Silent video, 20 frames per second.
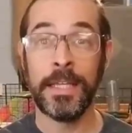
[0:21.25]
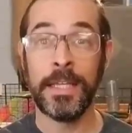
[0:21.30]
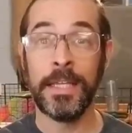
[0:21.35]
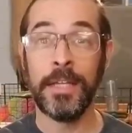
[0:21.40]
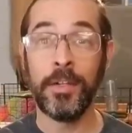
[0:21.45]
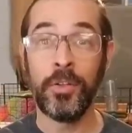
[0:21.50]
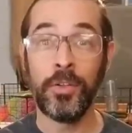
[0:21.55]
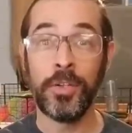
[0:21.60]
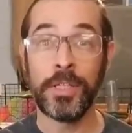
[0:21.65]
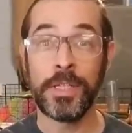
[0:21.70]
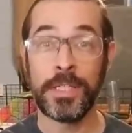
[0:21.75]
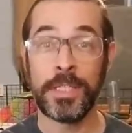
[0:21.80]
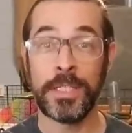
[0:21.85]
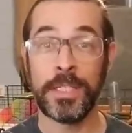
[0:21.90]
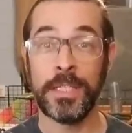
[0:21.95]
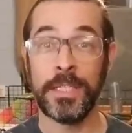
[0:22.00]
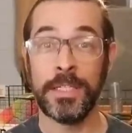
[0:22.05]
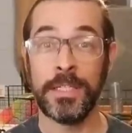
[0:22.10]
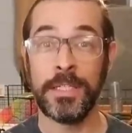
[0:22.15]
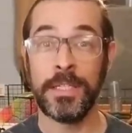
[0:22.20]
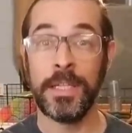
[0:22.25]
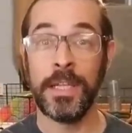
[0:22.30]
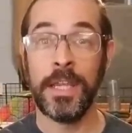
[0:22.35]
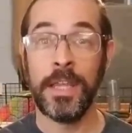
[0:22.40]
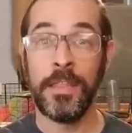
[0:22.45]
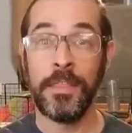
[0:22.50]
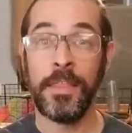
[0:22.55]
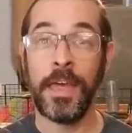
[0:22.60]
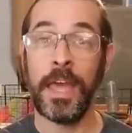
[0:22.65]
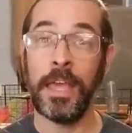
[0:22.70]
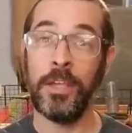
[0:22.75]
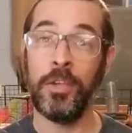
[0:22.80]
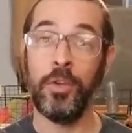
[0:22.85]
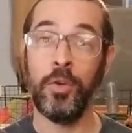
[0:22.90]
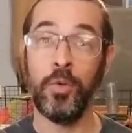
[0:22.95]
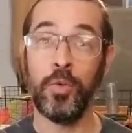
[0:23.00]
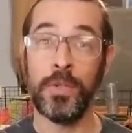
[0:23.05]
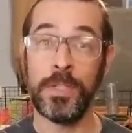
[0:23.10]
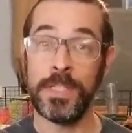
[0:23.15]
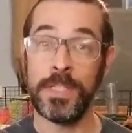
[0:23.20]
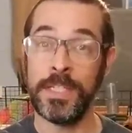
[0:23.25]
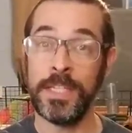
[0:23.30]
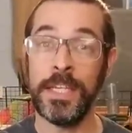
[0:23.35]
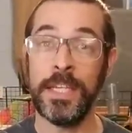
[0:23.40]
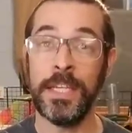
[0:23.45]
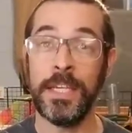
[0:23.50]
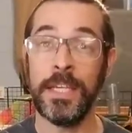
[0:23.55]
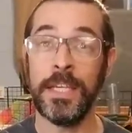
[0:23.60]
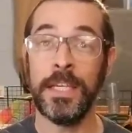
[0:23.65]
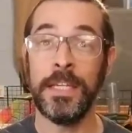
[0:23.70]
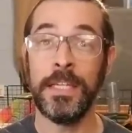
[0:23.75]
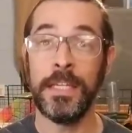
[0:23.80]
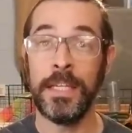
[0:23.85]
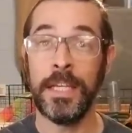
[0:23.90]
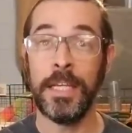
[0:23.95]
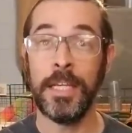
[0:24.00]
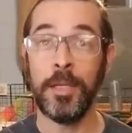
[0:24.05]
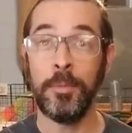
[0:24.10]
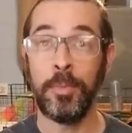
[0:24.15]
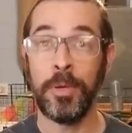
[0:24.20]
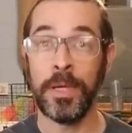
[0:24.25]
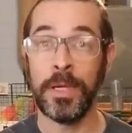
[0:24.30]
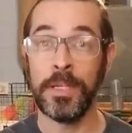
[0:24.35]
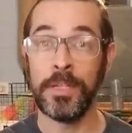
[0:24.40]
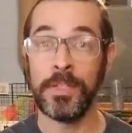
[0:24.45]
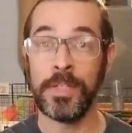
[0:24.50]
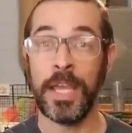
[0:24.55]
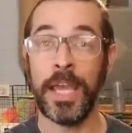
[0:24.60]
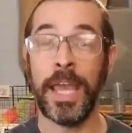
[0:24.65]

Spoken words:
illnesses that you see in guinea pigs,